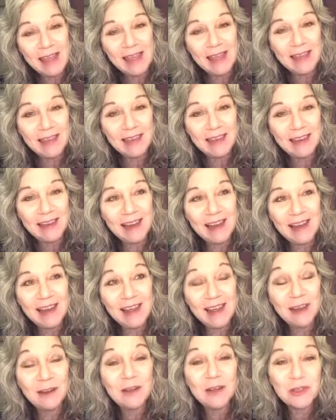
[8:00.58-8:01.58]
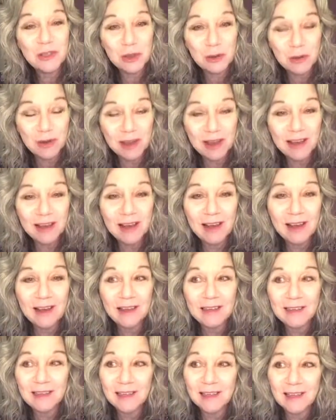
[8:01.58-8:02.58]
in
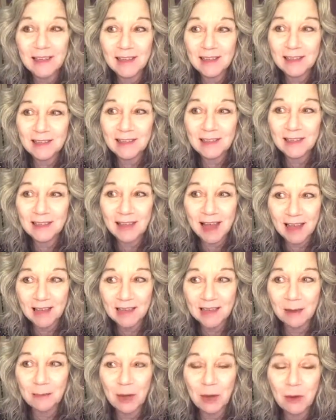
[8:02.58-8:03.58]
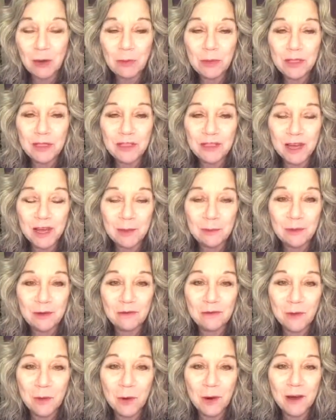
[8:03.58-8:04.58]
Arizona, not the last time I went, but the time
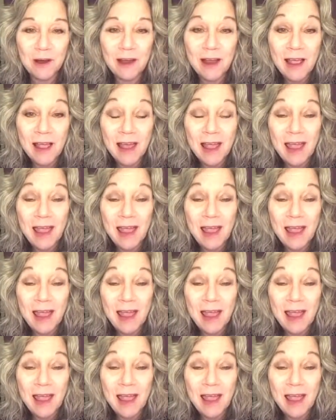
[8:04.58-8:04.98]
before.